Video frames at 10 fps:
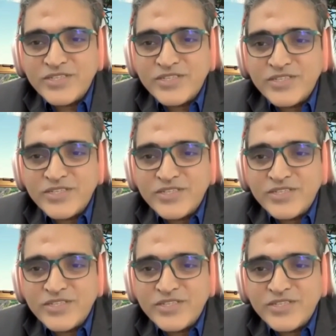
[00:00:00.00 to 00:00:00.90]

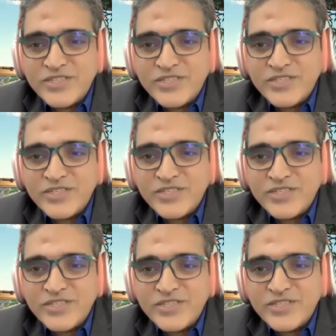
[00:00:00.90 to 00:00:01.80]
technology shifts by
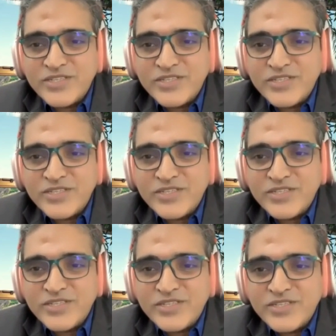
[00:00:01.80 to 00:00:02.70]
hyperscalers
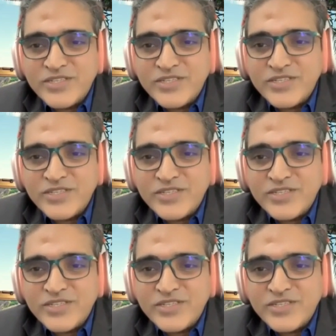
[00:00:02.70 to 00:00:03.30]
like Meta